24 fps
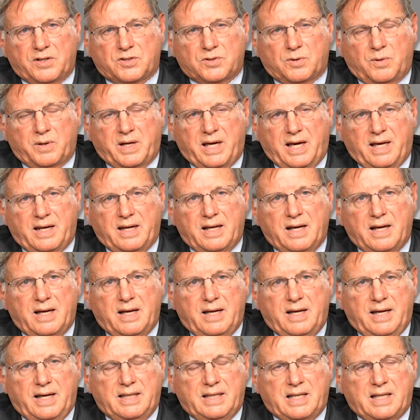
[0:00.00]
So again,
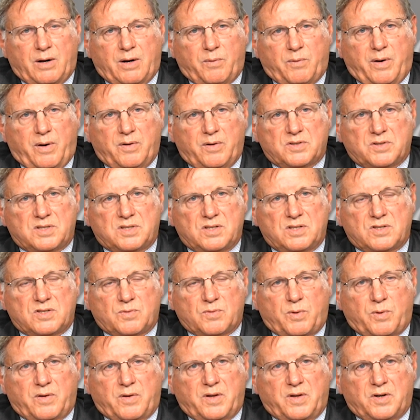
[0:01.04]
in that rare instance
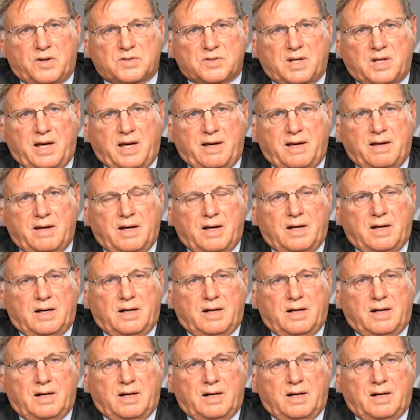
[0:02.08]
where there's a